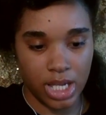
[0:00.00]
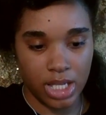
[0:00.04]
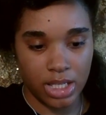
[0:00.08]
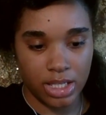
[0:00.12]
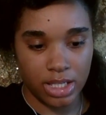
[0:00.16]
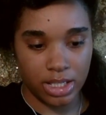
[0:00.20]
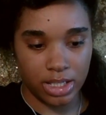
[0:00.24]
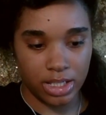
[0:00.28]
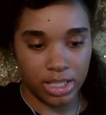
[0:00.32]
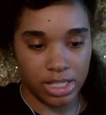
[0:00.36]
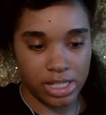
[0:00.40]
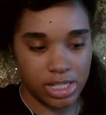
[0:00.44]

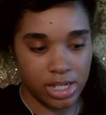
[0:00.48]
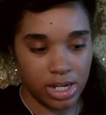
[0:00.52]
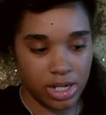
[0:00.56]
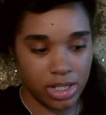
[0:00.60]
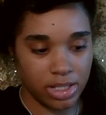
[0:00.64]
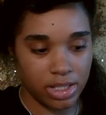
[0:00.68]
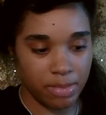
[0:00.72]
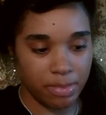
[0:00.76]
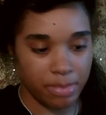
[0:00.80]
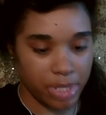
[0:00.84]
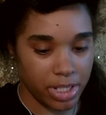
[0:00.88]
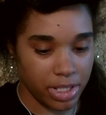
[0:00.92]
Now these are
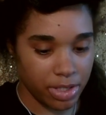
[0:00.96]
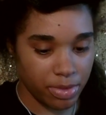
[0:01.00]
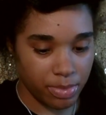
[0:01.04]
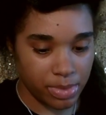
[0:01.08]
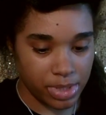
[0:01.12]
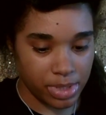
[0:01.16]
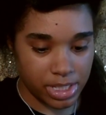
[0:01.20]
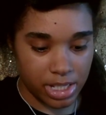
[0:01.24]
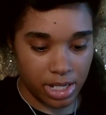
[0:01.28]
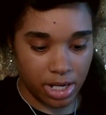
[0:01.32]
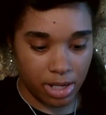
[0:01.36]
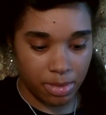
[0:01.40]
the medium
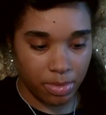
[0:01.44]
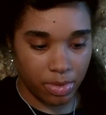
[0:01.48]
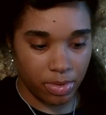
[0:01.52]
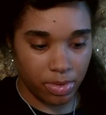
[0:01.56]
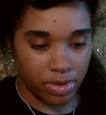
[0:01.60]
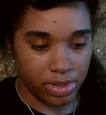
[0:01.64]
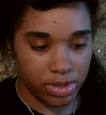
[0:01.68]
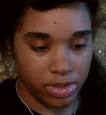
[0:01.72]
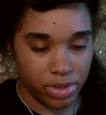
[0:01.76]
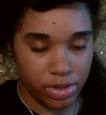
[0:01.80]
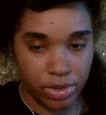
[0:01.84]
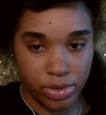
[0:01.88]
ones that I'm
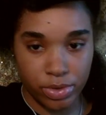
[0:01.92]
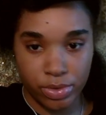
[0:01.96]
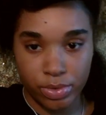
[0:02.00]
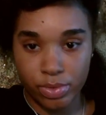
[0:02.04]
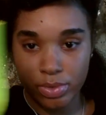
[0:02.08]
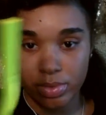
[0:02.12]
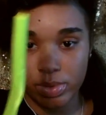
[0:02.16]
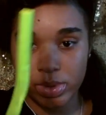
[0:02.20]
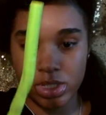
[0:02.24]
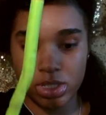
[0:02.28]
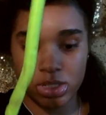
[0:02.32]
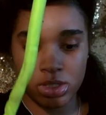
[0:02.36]
going to
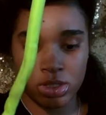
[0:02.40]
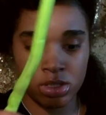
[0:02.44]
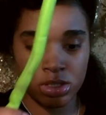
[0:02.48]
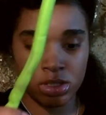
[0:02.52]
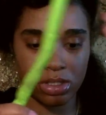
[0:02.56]
use.